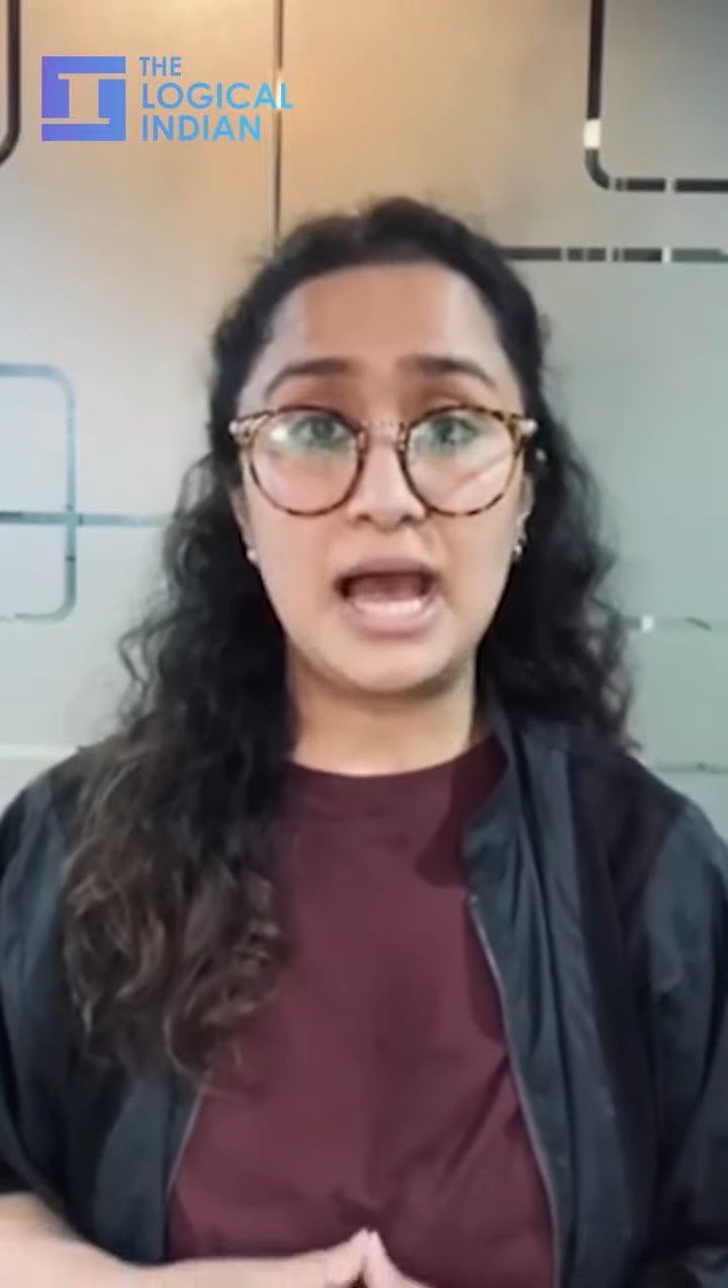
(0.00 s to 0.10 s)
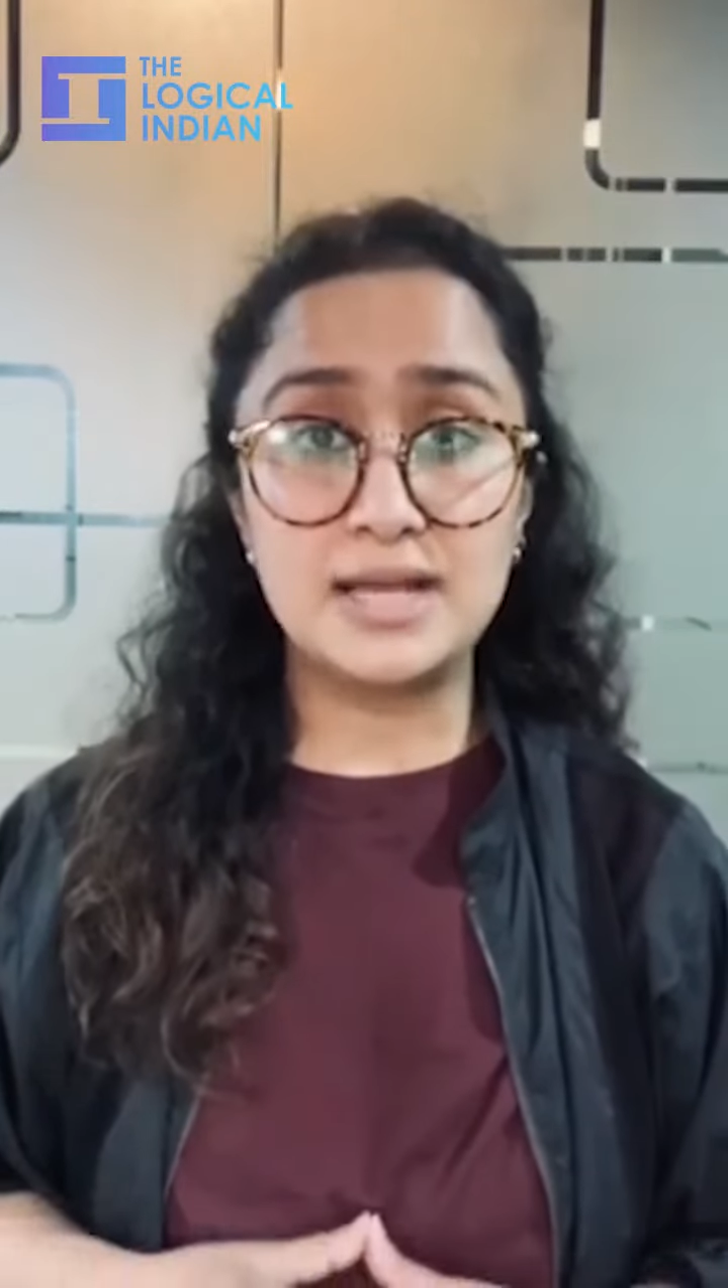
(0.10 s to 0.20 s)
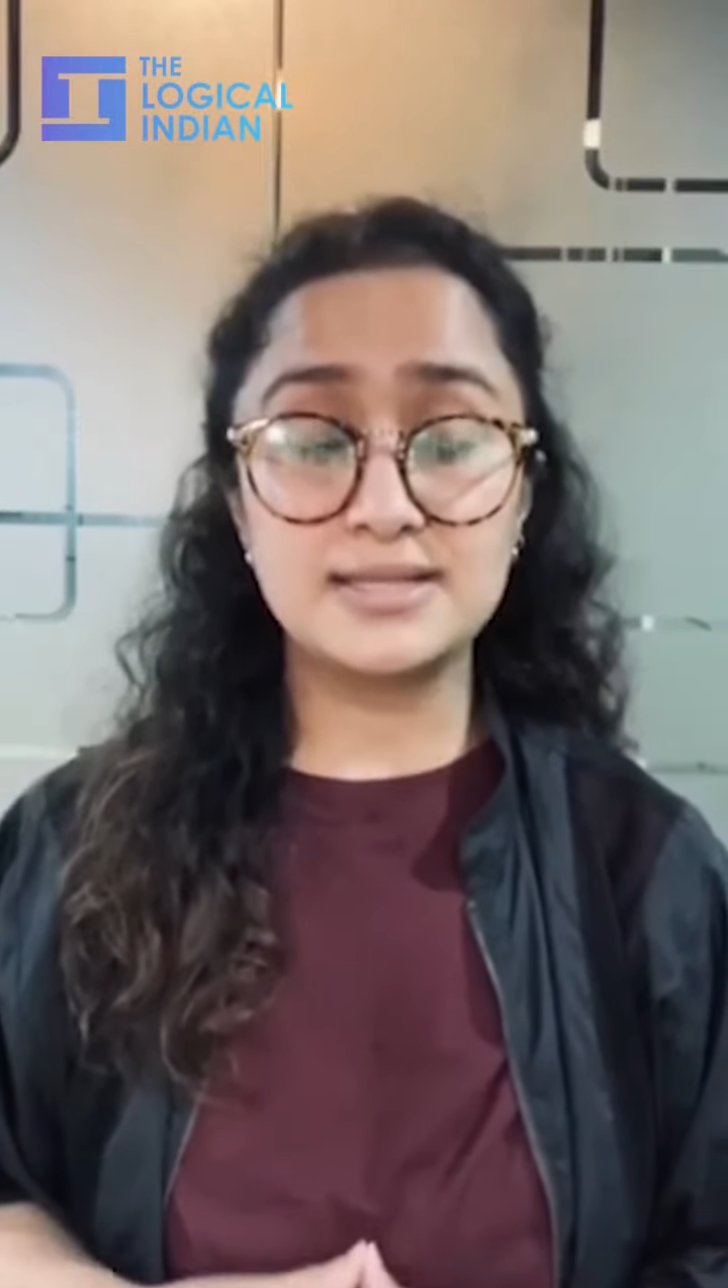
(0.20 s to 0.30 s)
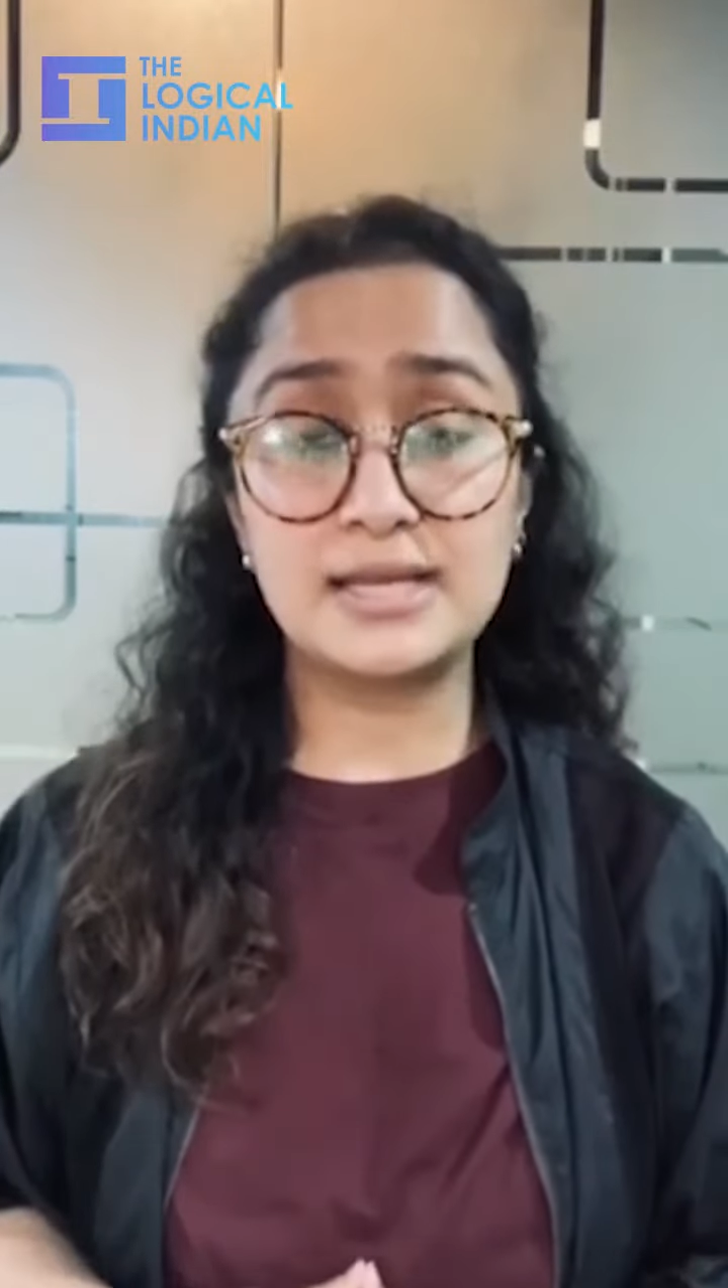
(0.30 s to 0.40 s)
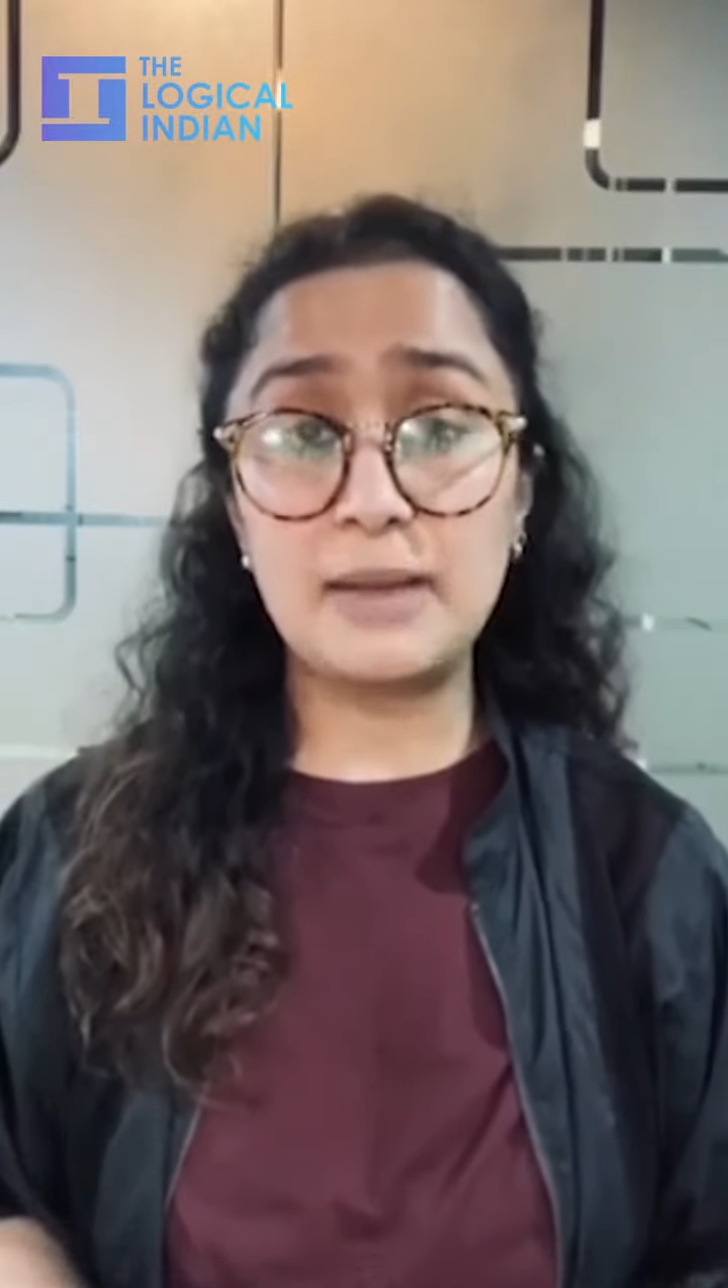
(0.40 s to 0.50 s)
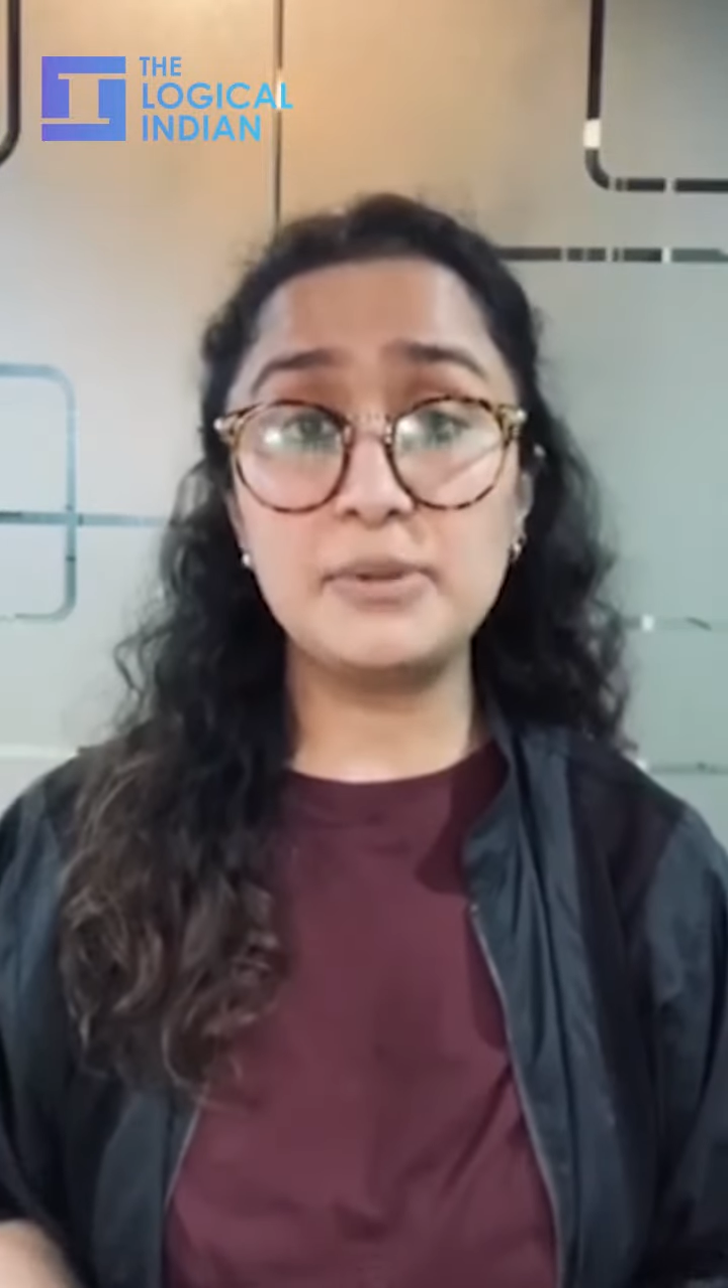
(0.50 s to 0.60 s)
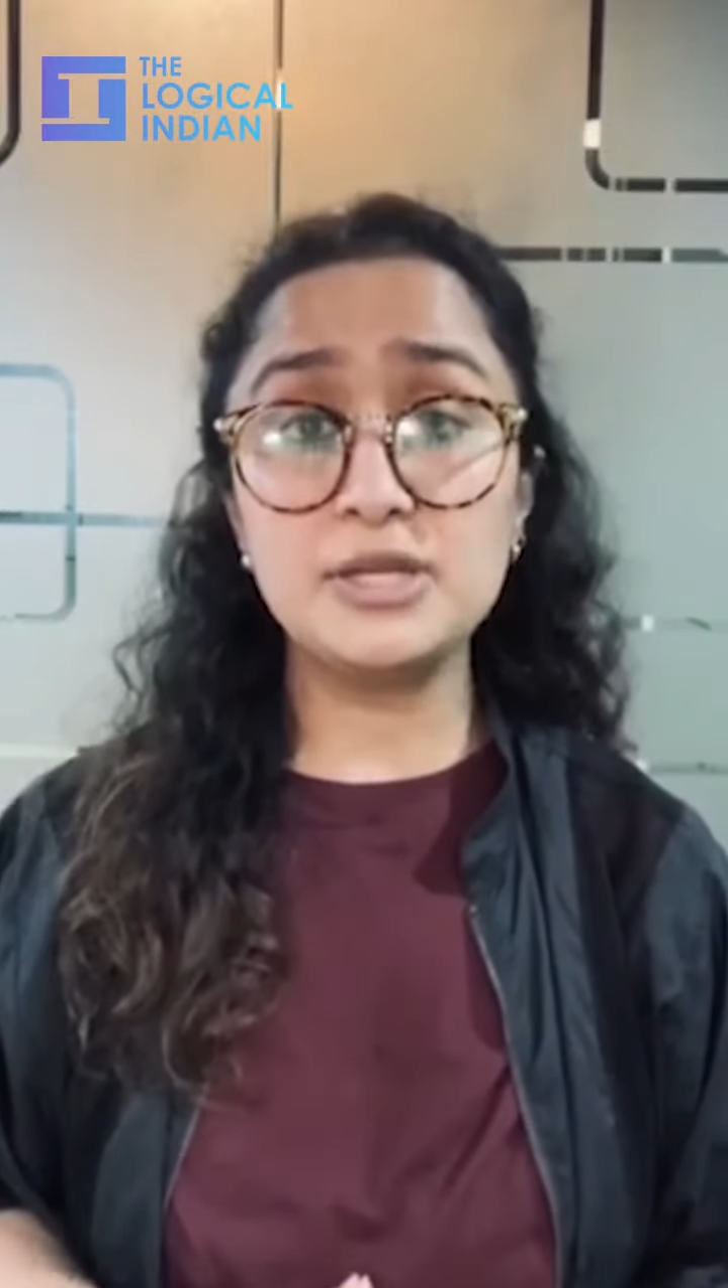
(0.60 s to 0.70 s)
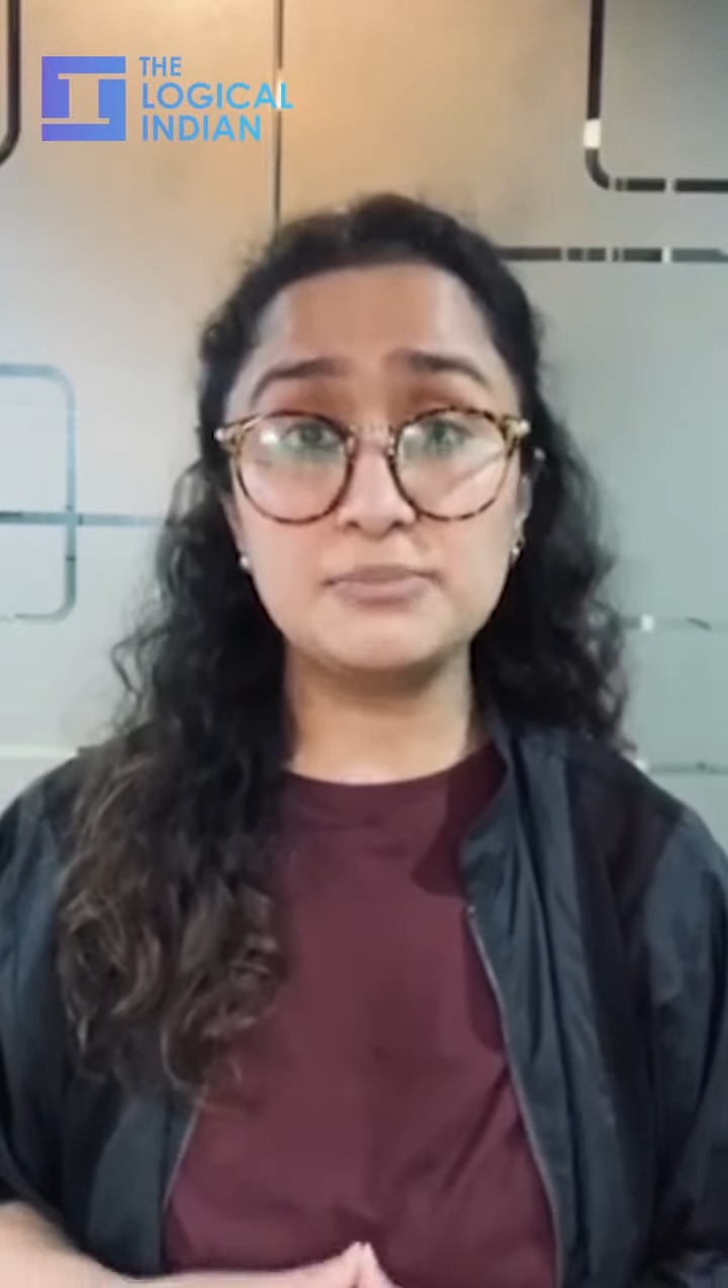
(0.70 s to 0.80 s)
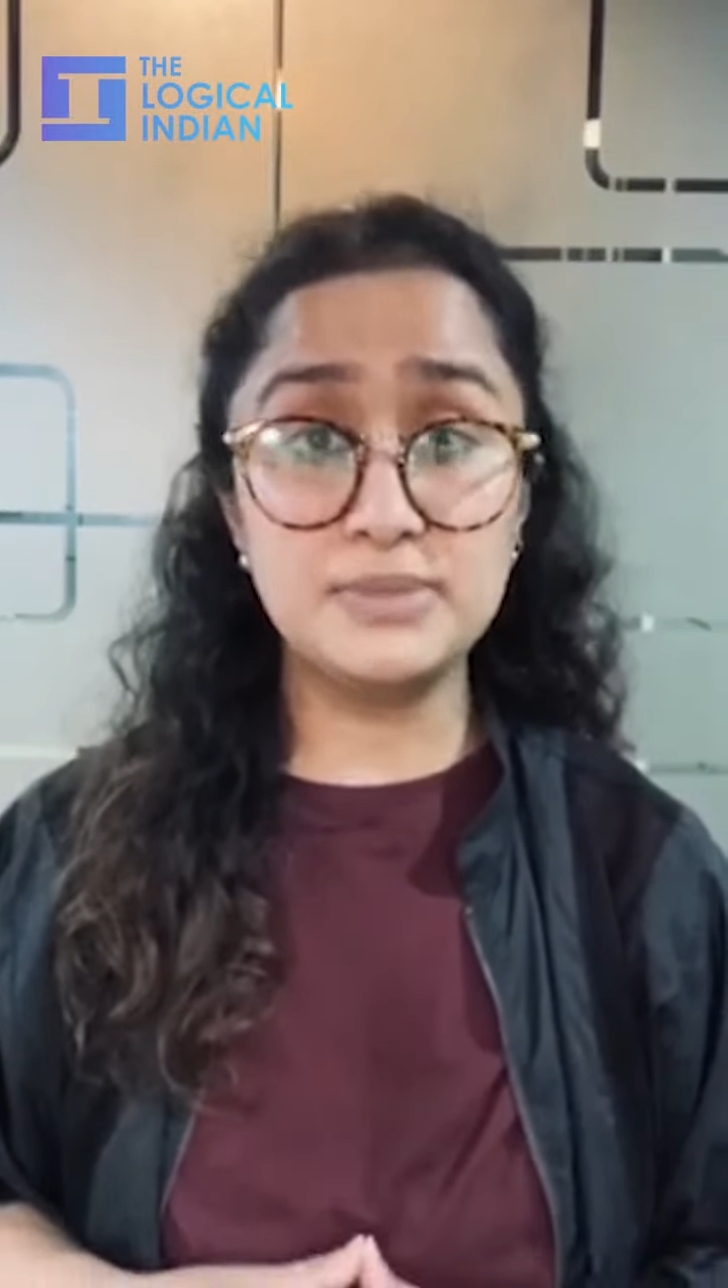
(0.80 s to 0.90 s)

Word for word: as a cabinet